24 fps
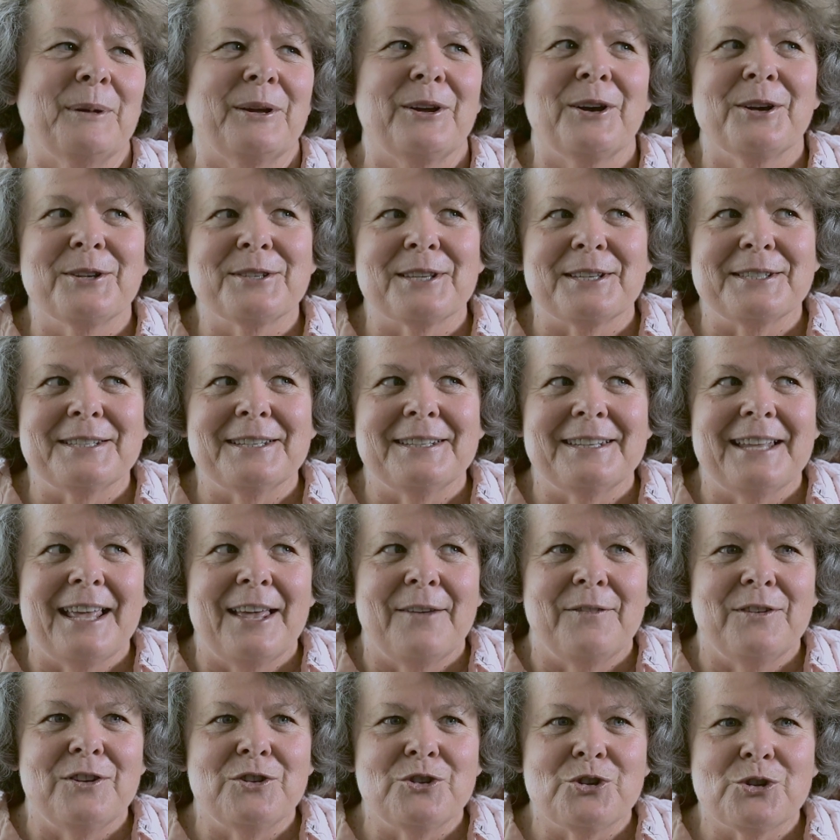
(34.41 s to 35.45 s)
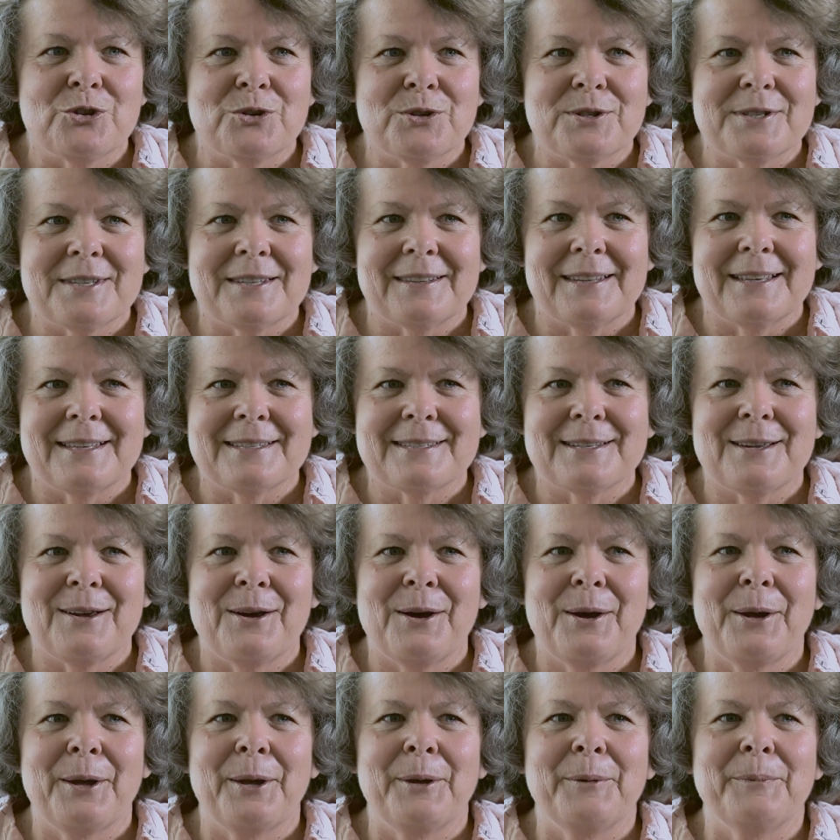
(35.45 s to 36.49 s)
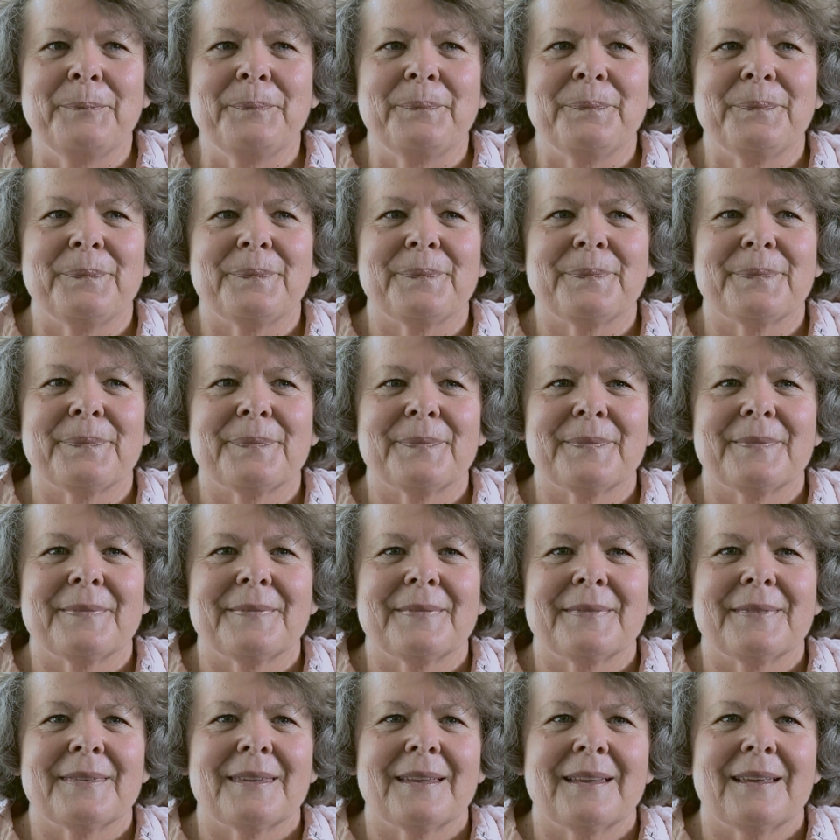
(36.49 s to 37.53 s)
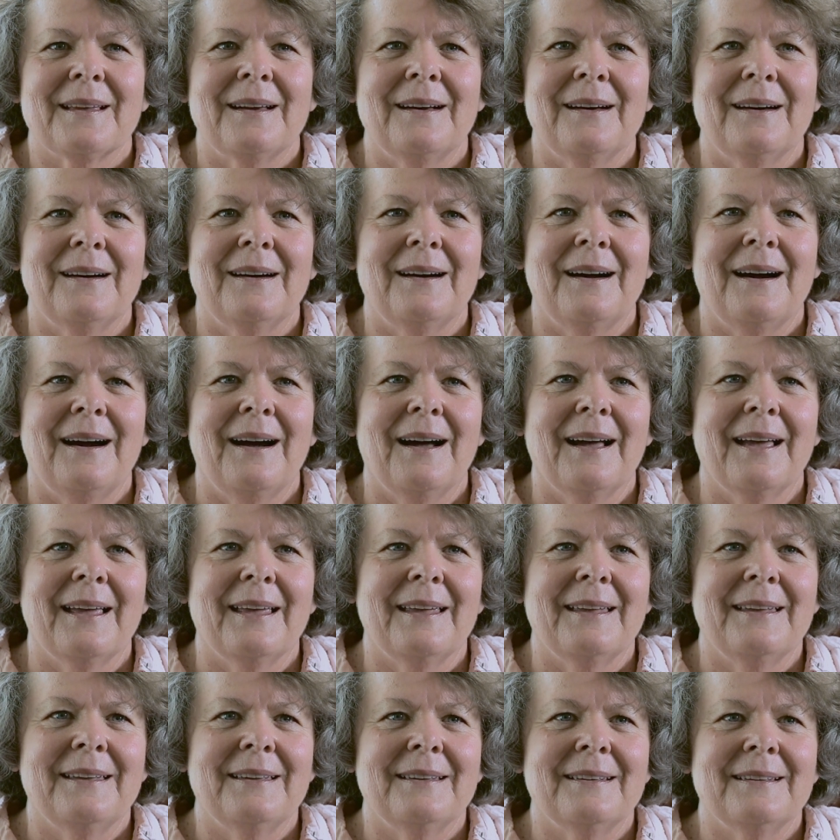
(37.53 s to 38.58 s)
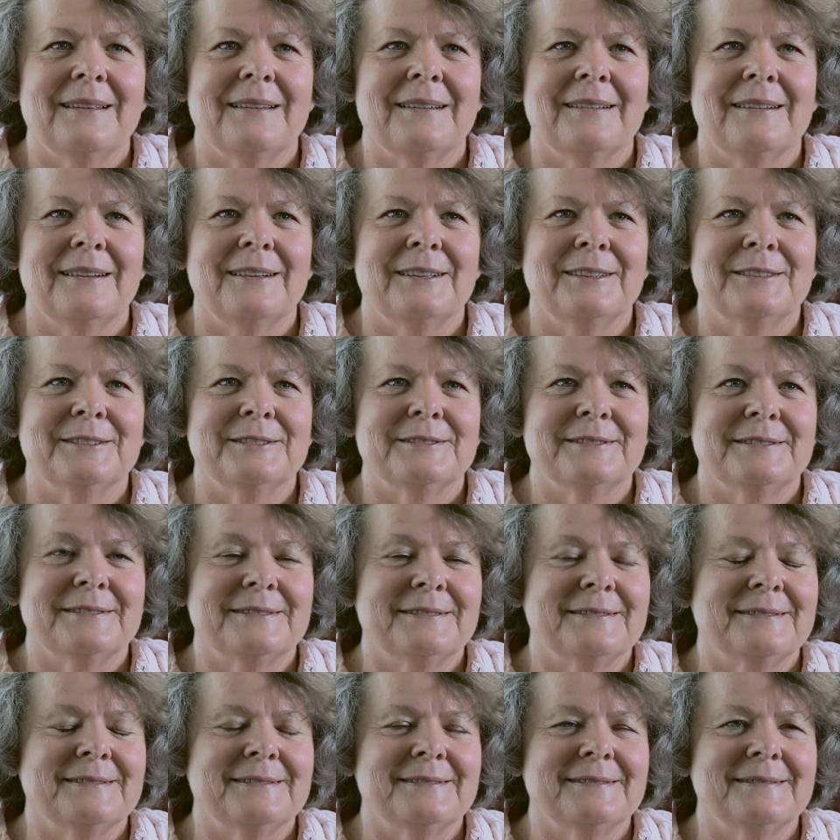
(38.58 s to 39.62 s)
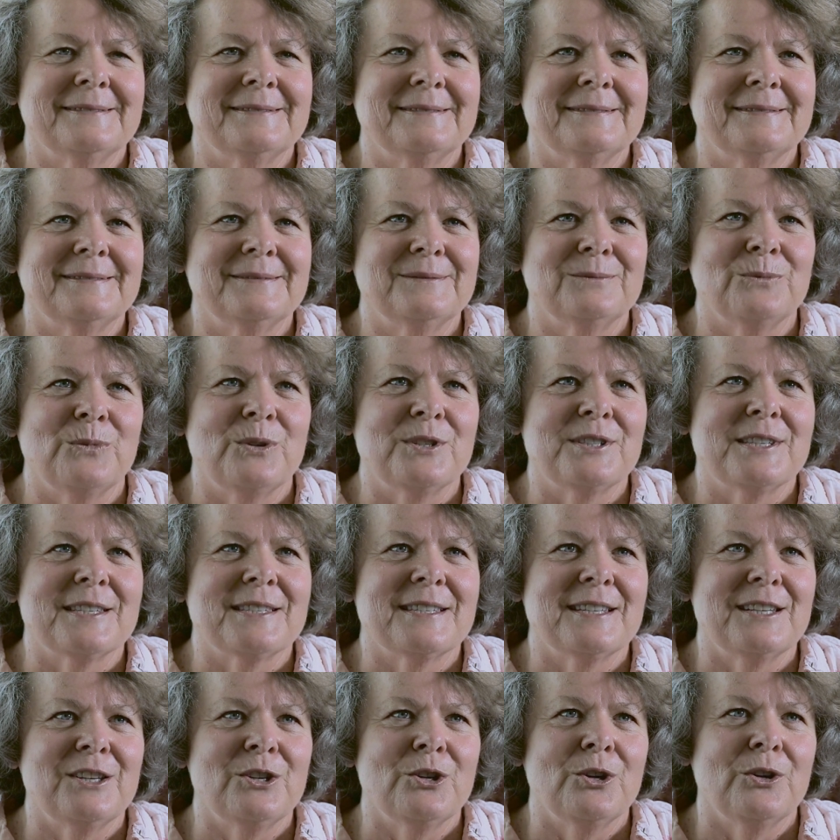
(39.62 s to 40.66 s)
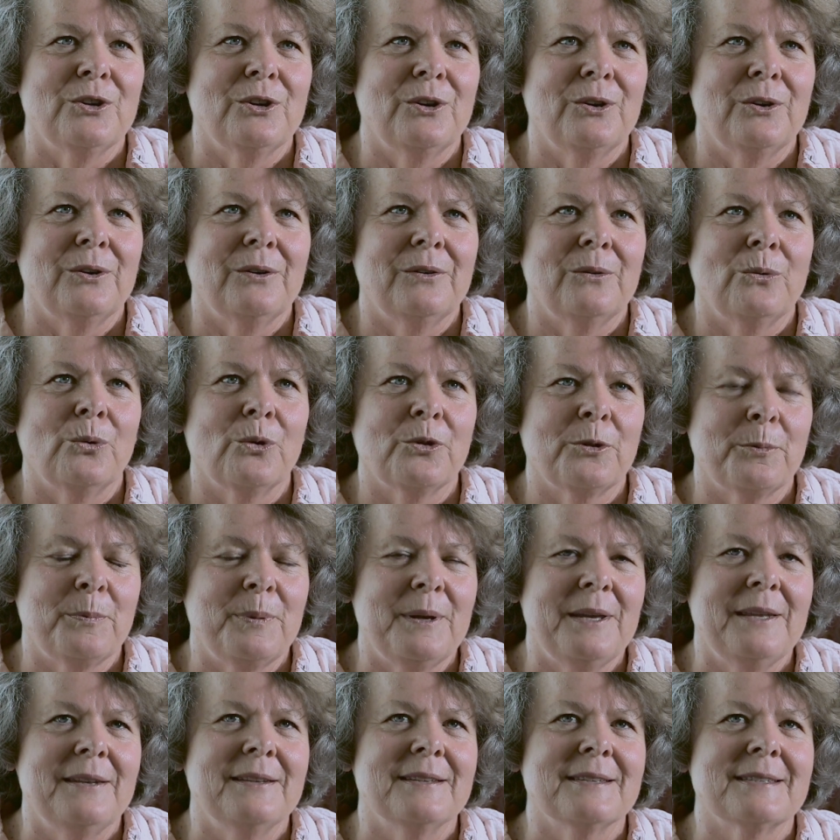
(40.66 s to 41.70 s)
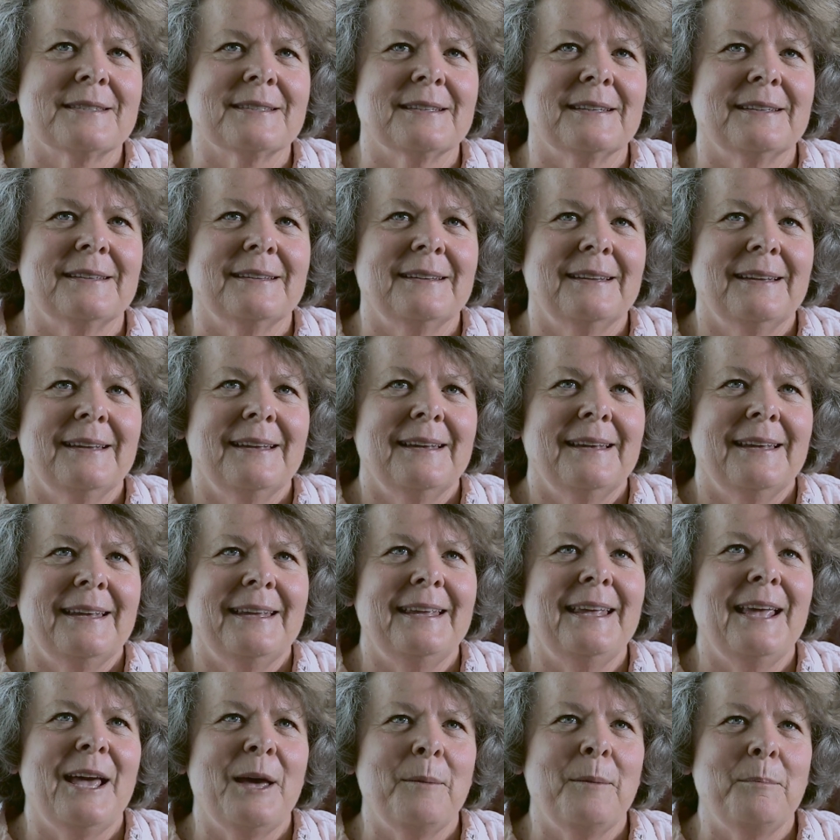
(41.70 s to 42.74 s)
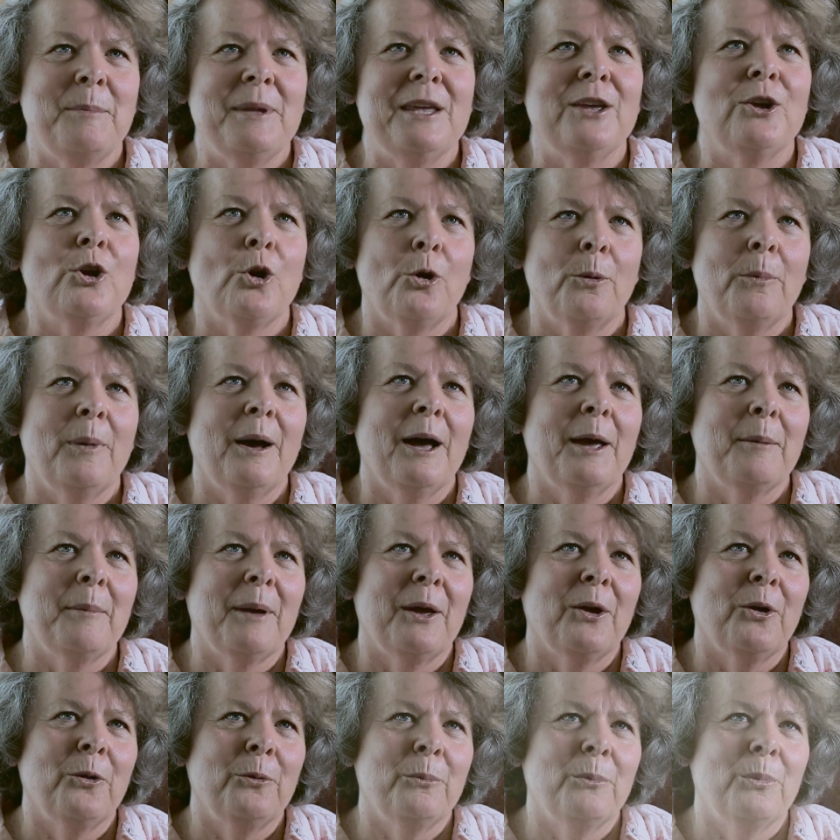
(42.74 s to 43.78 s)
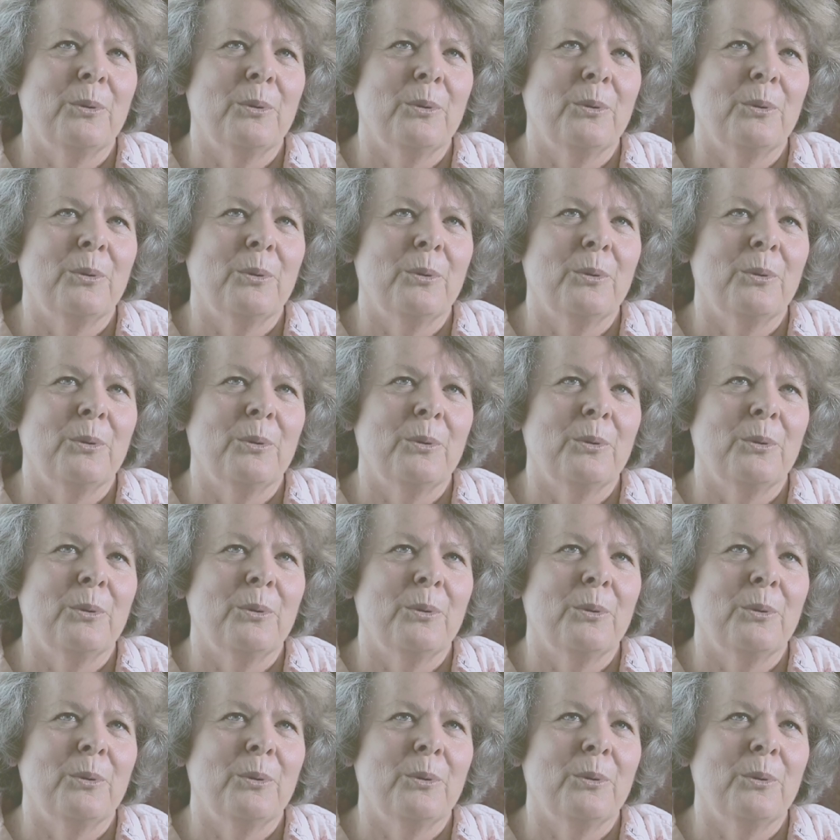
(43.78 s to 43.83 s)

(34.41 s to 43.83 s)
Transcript: Because I didn't have insurance at that time, uh, I uh, went to see a orthopedist and he had me go buy my own